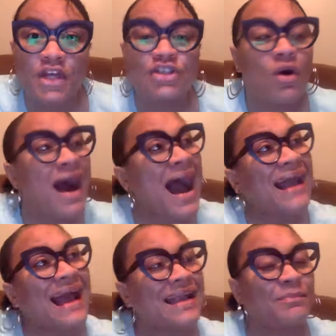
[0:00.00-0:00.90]
So
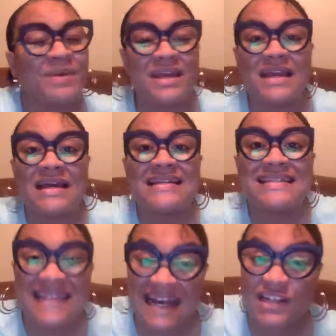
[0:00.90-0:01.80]
I got to be
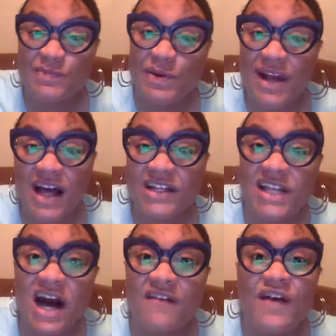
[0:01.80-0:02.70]
desperate
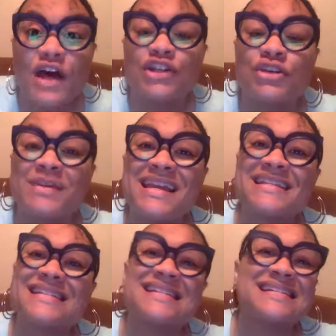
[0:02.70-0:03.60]
enough to
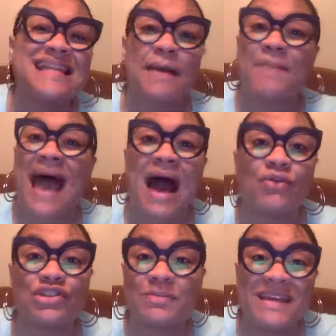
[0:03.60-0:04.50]
begin to step
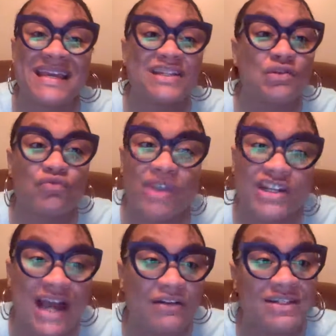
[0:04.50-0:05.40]
out, to begin to
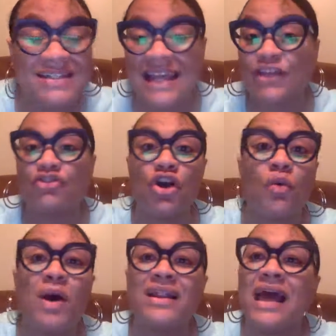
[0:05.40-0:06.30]
reach out, to say, you
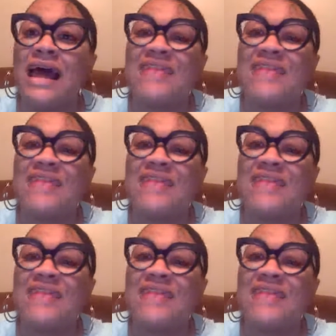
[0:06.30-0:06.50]
know what?